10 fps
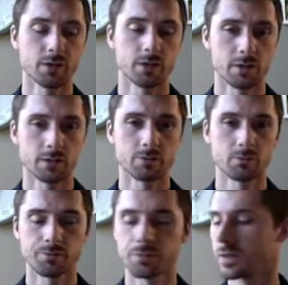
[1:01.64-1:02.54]
because
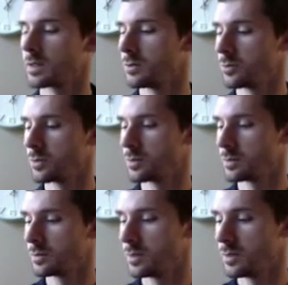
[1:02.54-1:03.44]
you were
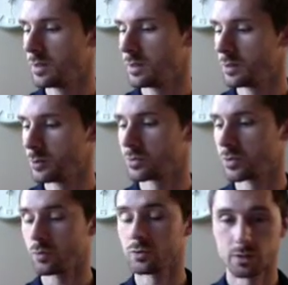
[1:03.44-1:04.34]
you were
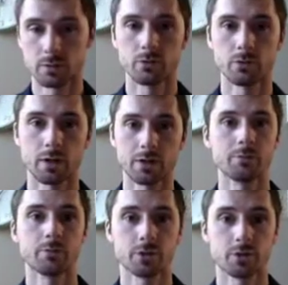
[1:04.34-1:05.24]
told to
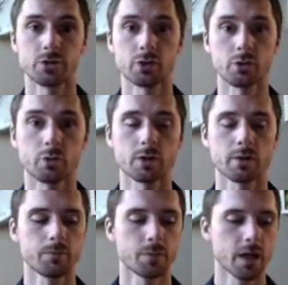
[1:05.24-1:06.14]
show your work.
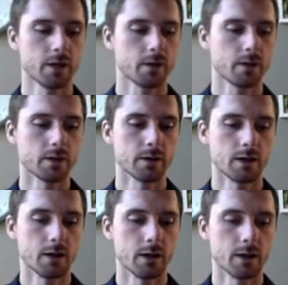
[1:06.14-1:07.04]
All right.
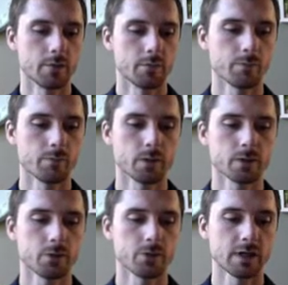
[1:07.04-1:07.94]

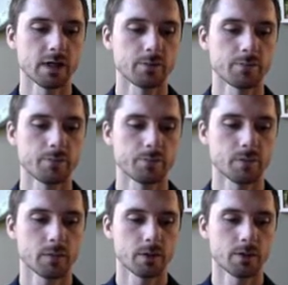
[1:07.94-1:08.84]
So we've got
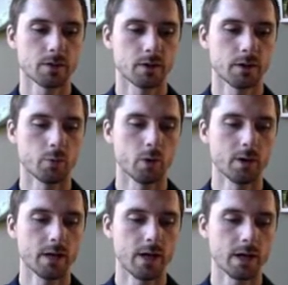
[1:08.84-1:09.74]

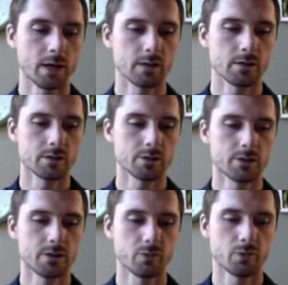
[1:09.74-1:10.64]
1A is
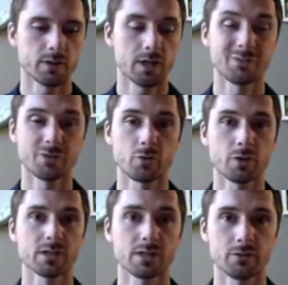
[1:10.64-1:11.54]
34 times
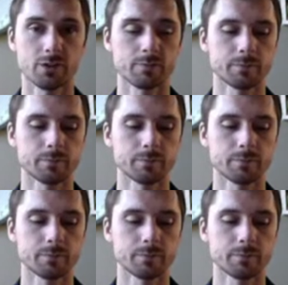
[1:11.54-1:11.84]
47.